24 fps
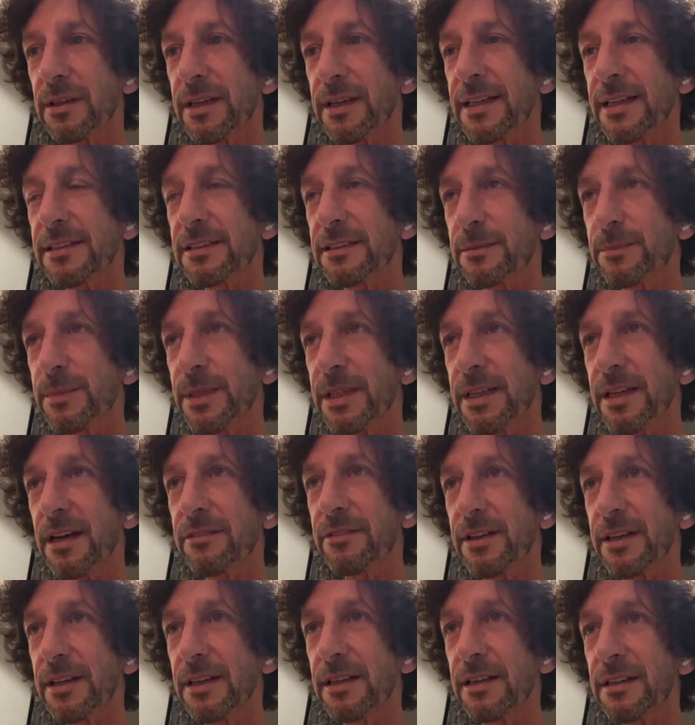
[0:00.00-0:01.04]
against me
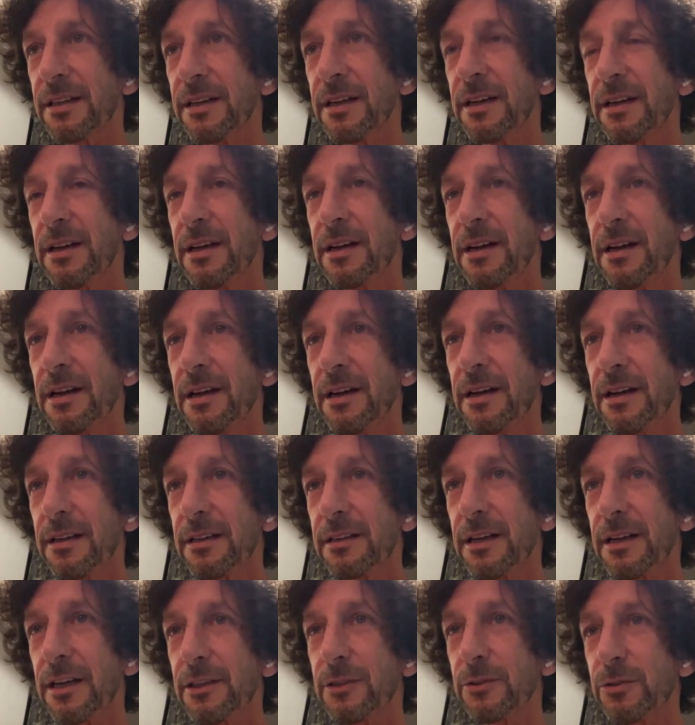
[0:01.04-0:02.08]
having a
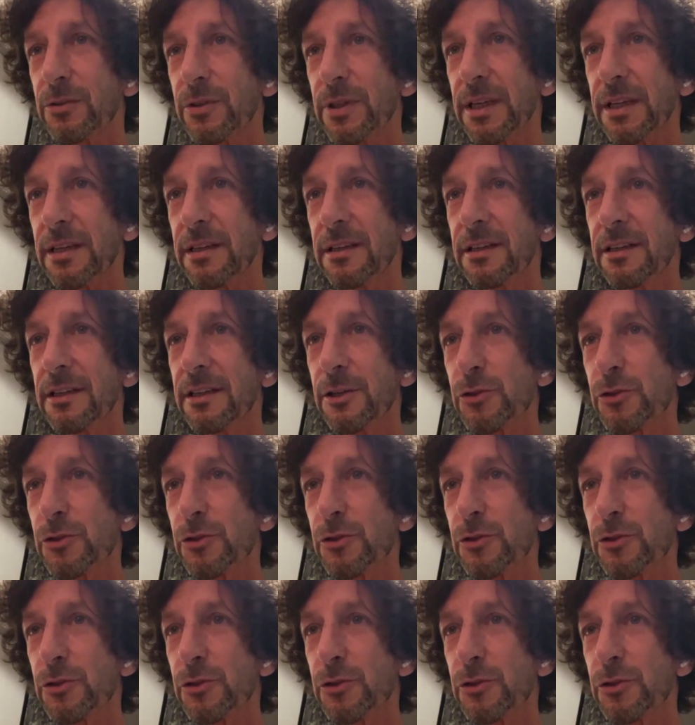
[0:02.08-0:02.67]
country.